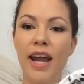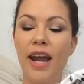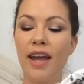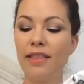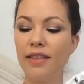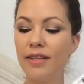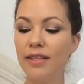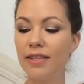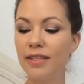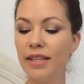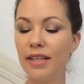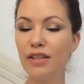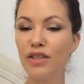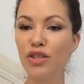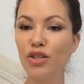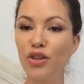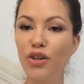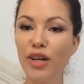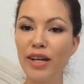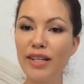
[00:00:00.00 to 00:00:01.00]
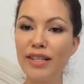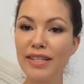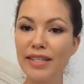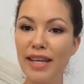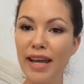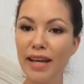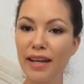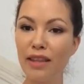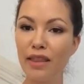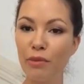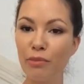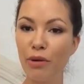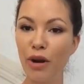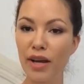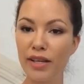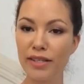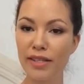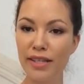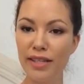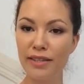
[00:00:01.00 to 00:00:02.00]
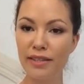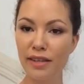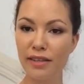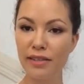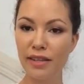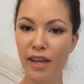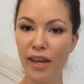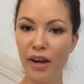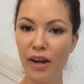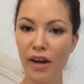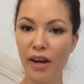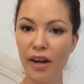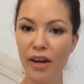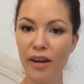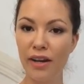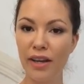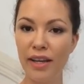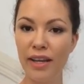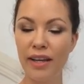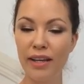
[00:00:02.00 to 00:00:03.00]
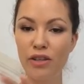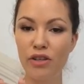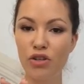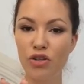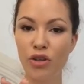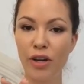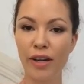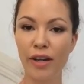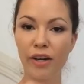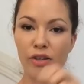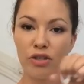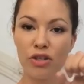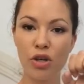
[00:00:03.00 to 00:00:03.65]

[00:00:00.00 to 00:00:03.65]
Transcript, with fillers: And the sensor inside of the prosthesis here is triggered.